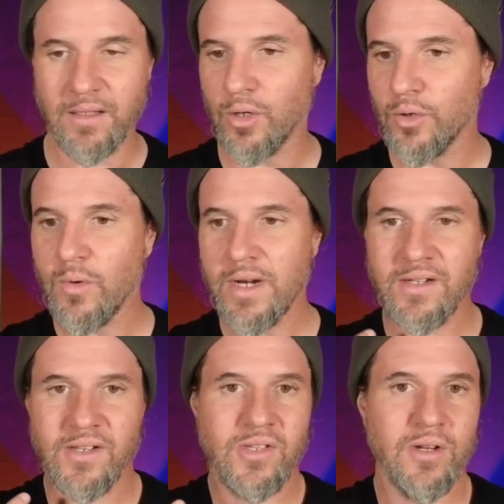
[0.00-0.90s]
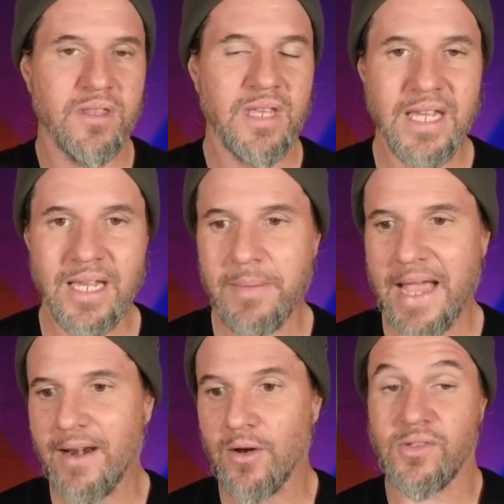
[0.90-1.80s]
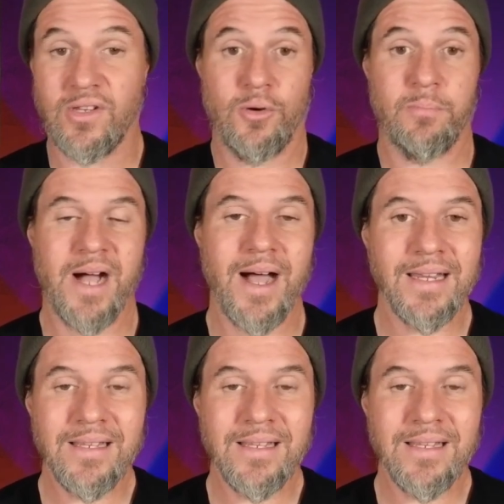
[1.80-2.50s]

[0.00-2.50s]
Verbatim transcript: Learn what it does to your thinking patterns and your body